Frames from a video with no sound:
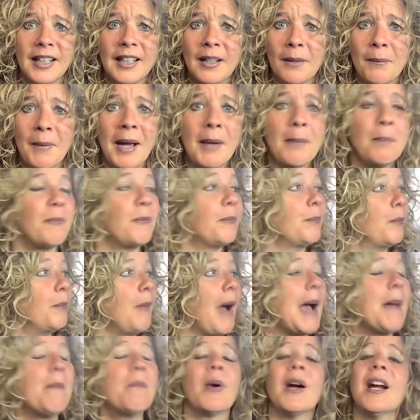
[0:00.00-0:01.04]

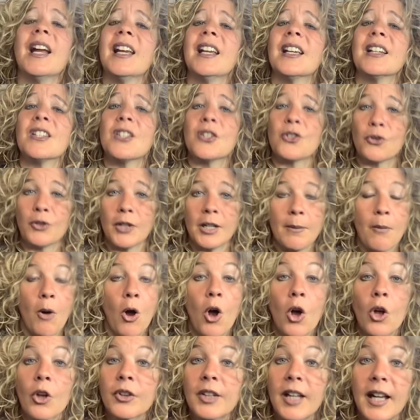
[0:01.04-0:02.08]
My brain could scream
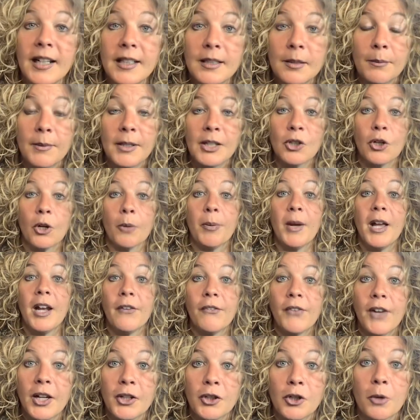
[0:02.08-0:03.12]
all day to me, you're a
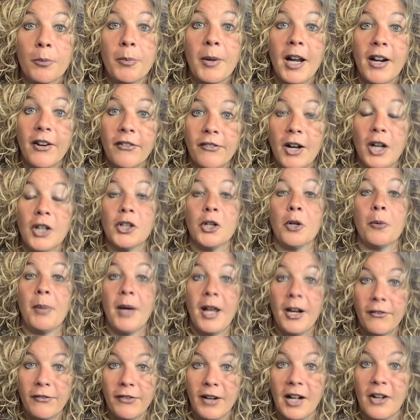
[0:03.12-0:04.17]
pedophile, you're a pedophile, you're a
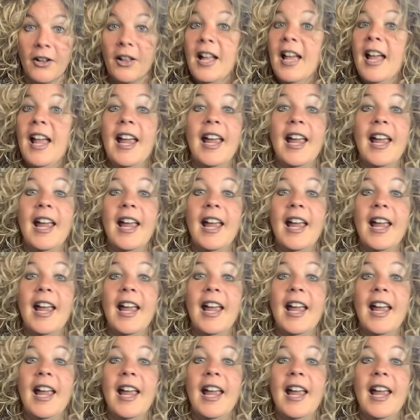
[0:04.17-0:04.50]
pedophile.